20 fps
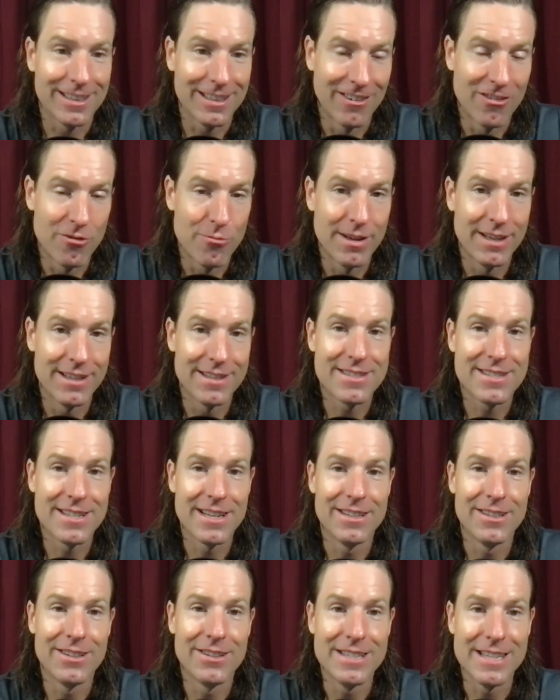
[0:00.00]
Government
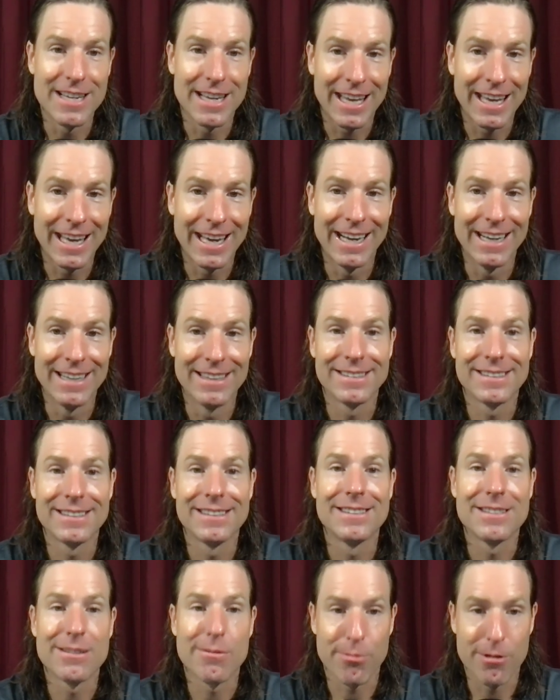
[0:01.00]
said, no, you can't.
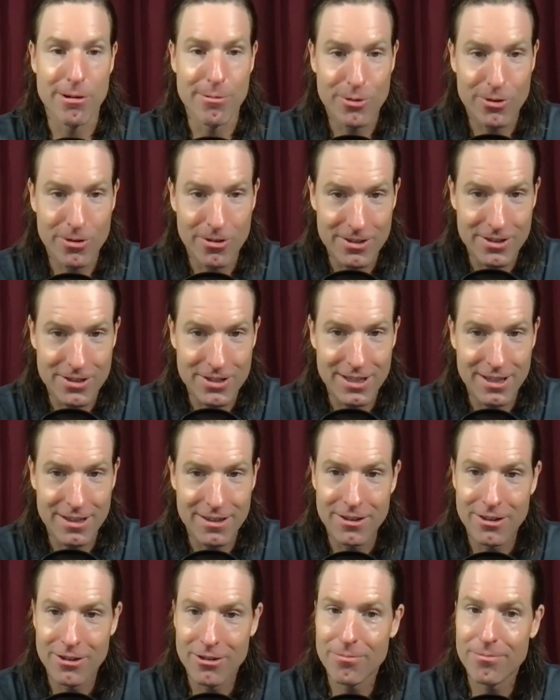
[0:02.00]
Supreme Court
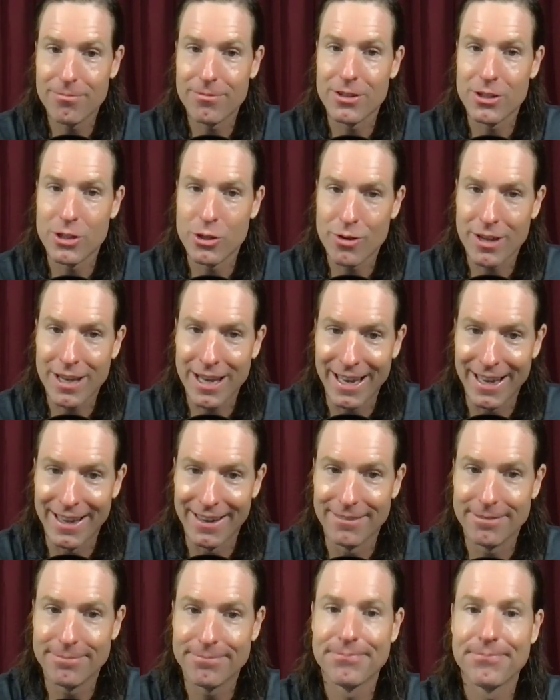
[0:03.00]
said, no, you
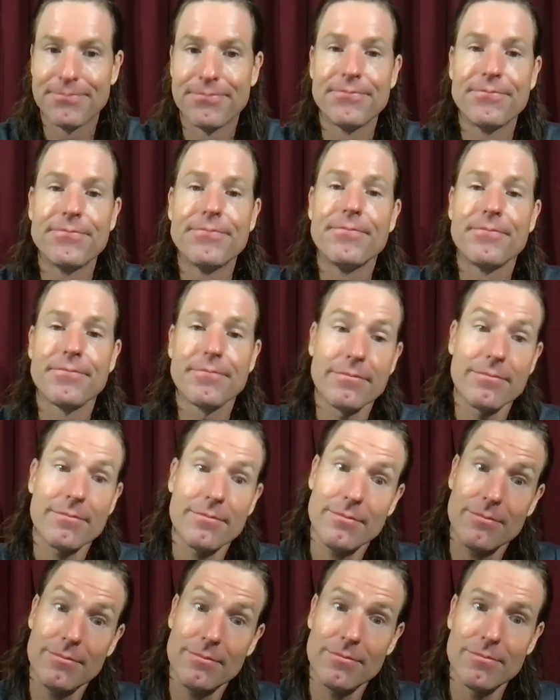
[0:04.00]
can.
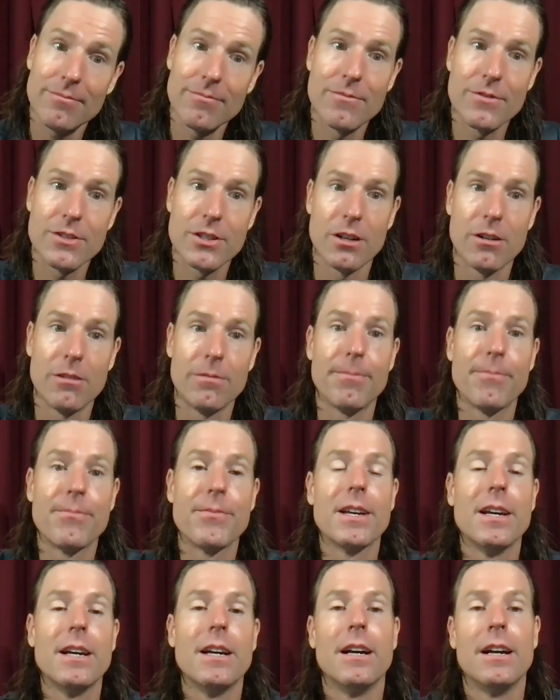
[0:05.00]
So
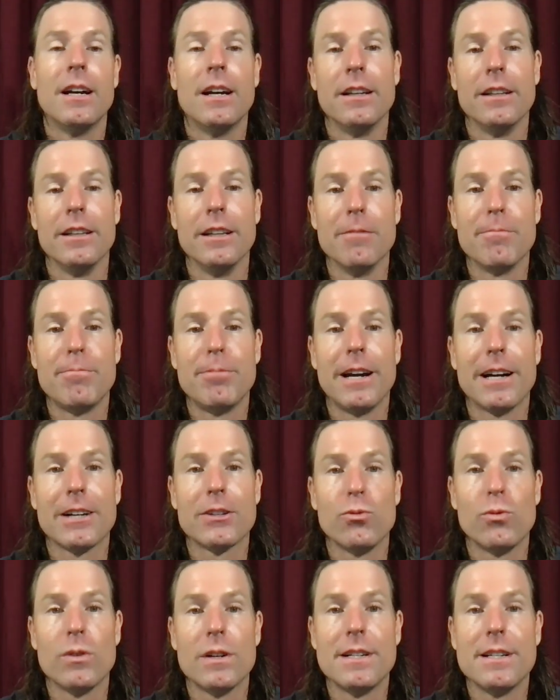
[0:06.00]
the
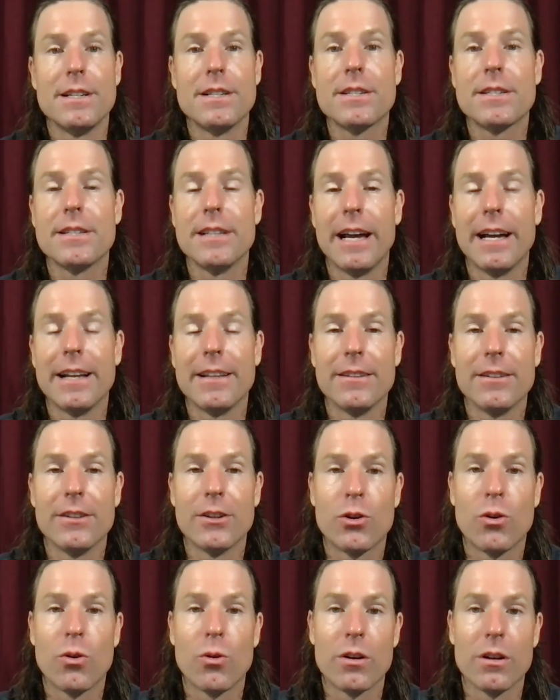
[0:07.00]
impact was that the
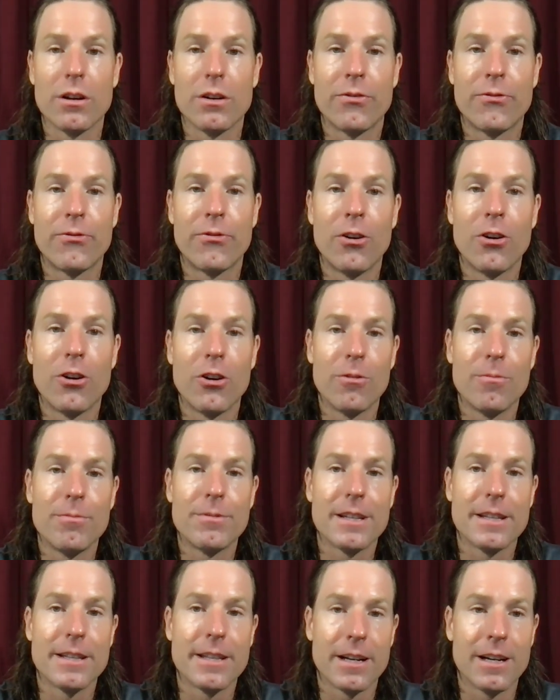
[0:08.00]
court
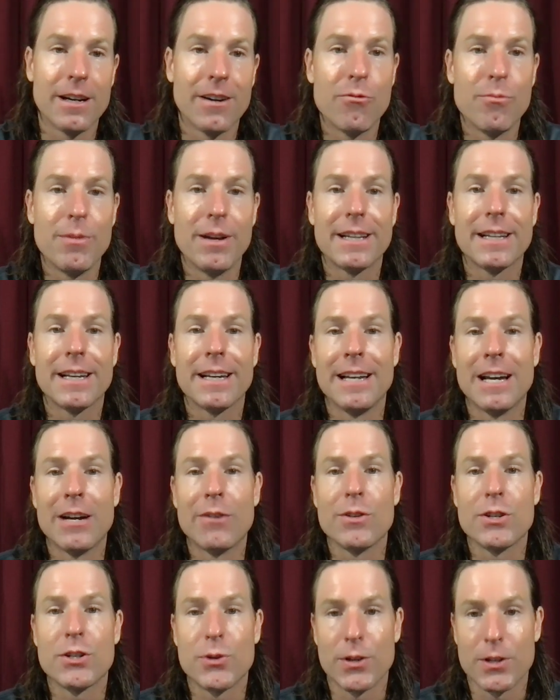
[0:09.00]
affirmed that the government
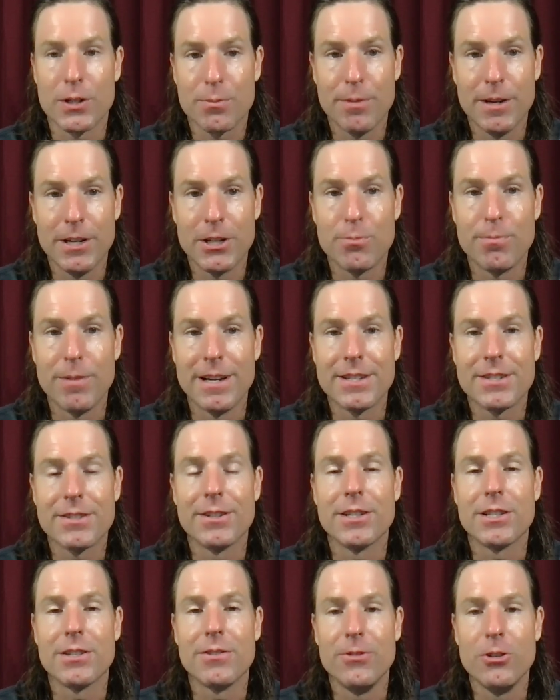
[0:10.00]
cannot restrict speech based
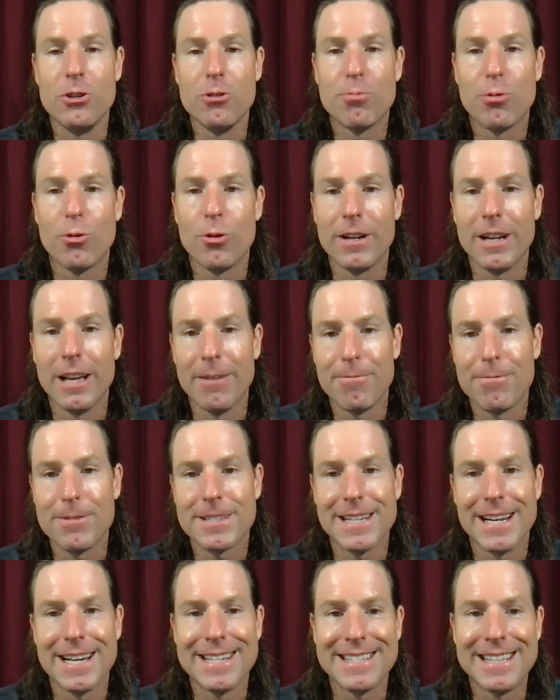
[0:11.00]
on its viewpoint,
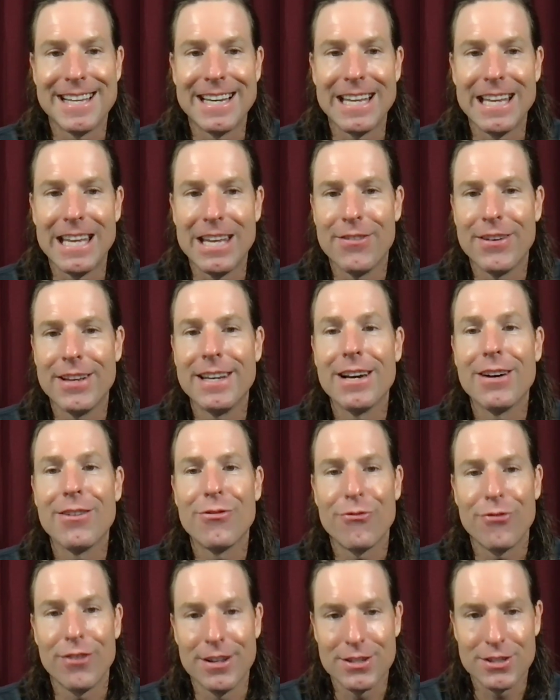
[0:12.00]
emphasizing that even
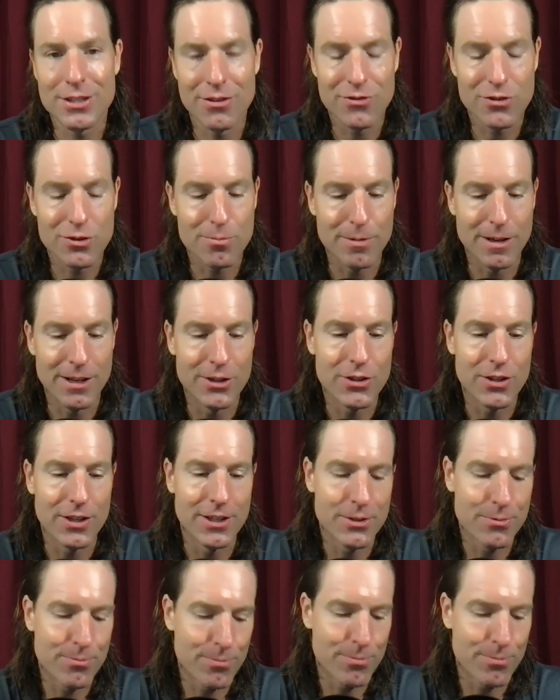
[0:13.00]
offensive speech is